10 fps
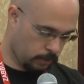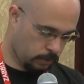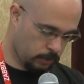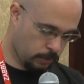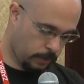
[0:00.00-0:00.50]

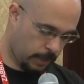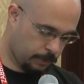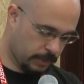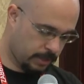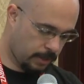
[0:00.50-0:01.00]
to a
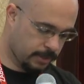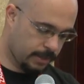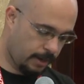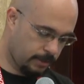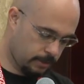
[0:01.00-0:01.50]

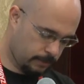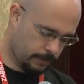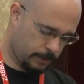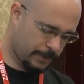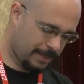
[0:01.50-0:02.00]
specialized
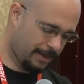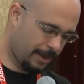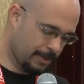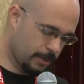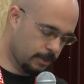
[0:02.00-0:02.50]

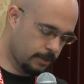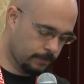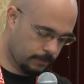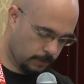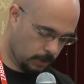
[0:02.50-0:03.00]
specialized
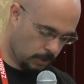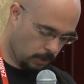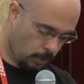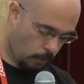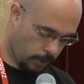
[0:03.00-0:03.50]

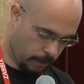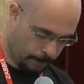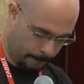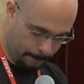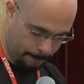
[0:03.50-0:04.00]
way.